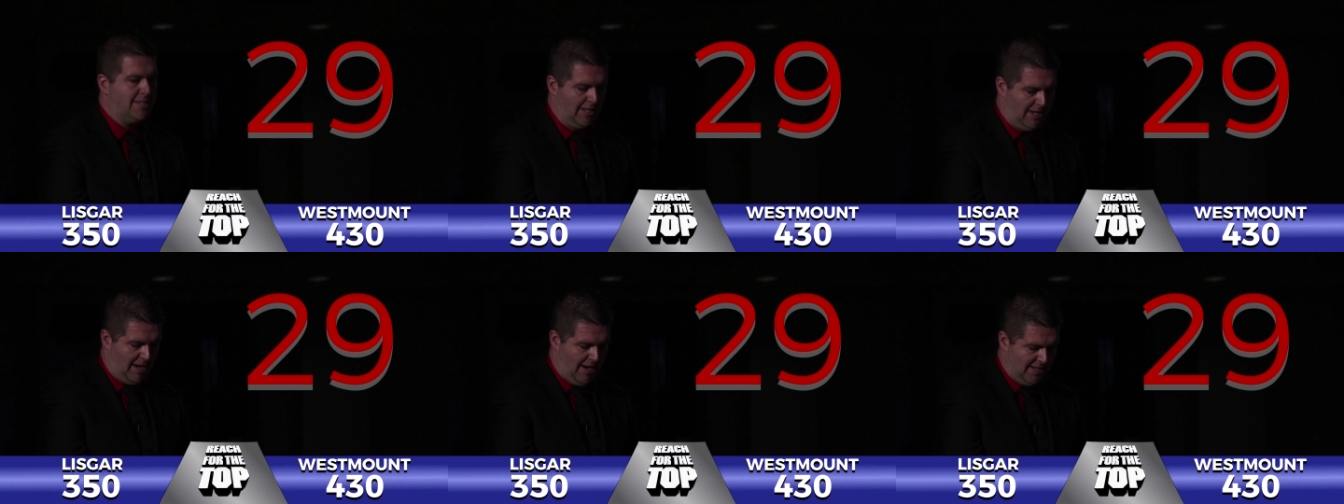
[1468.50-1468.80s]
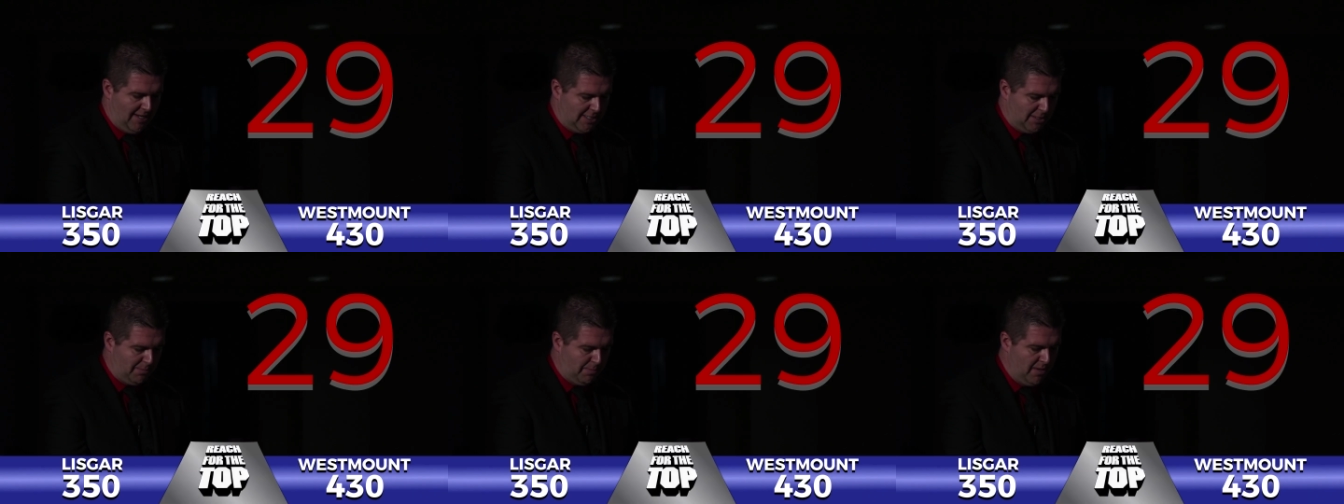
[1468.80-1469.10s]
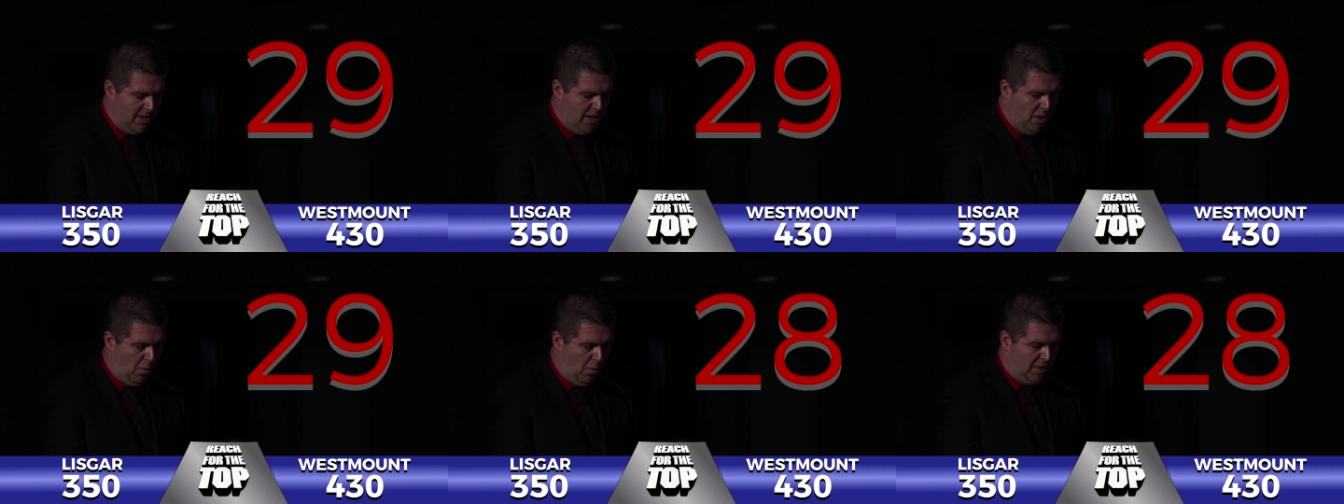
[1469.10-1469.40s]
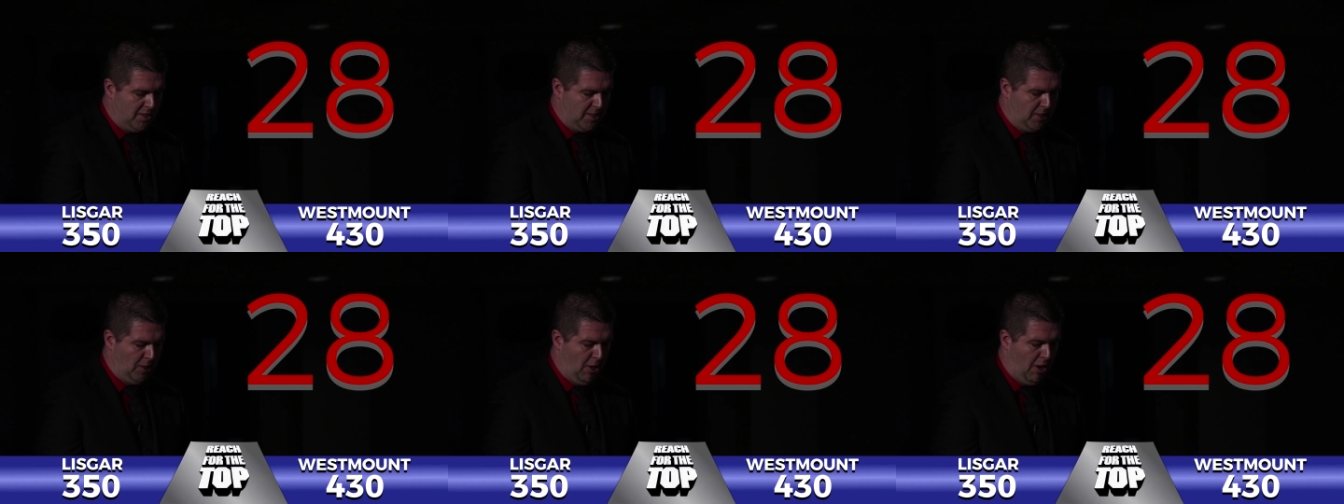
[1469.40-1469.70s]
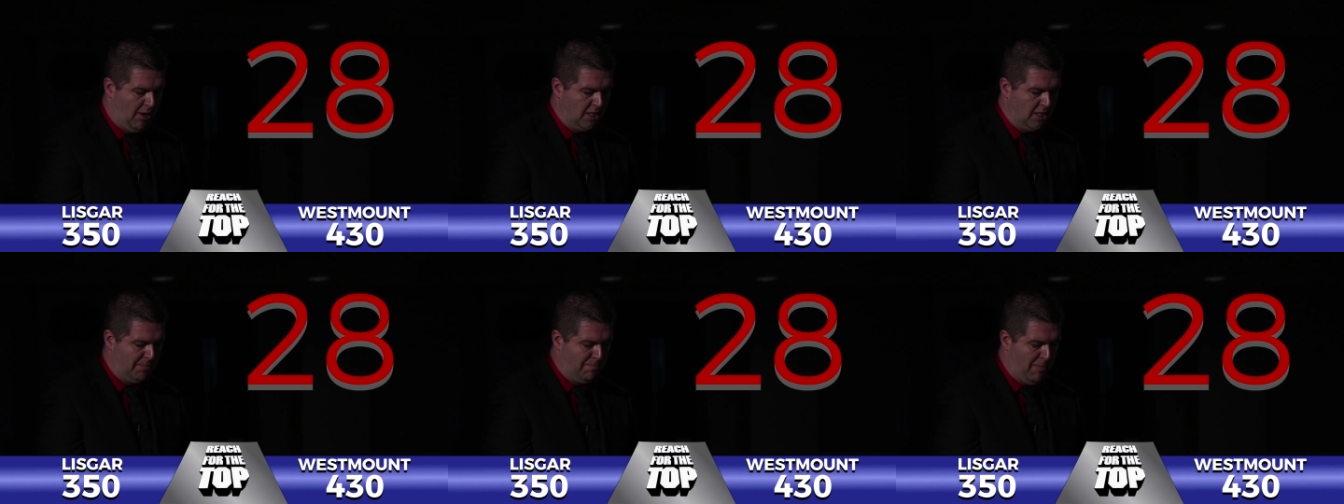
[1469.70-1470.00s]
It's the cusp. What is
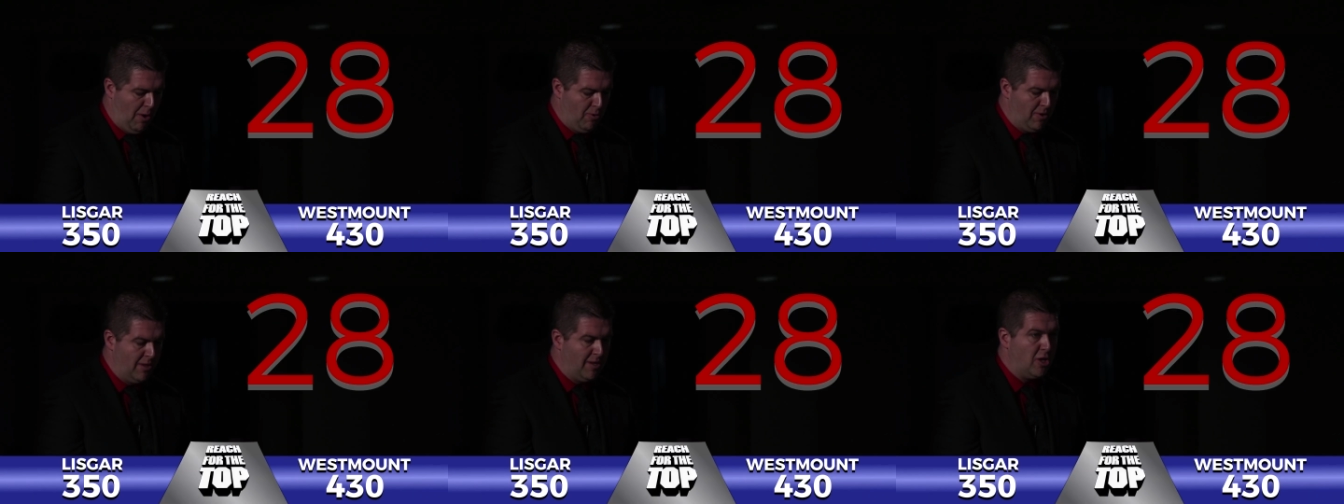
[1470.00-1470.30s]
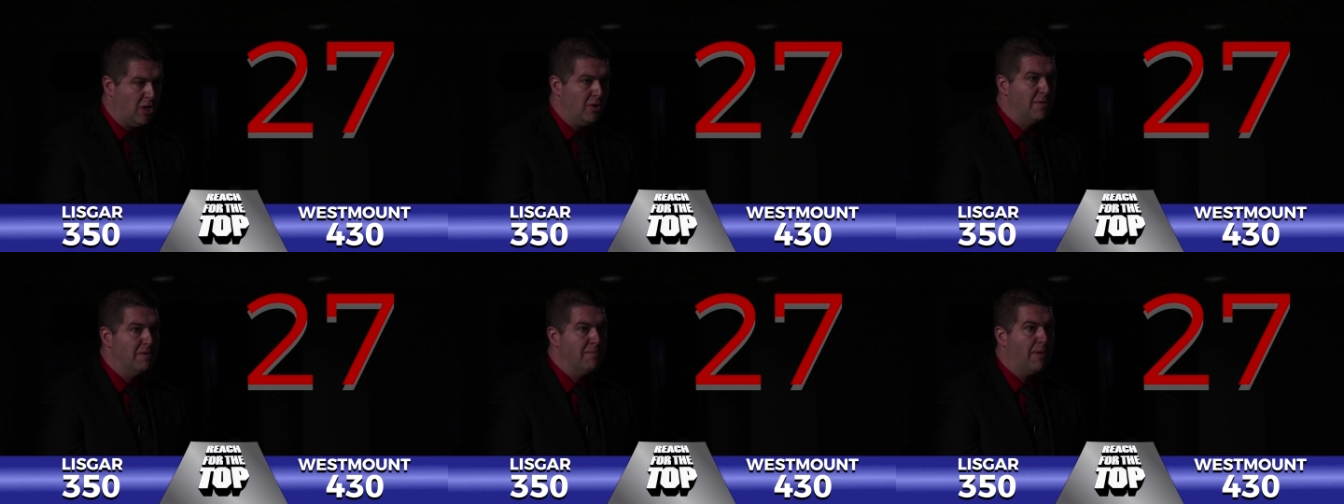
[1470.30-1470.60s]
the longest bone in the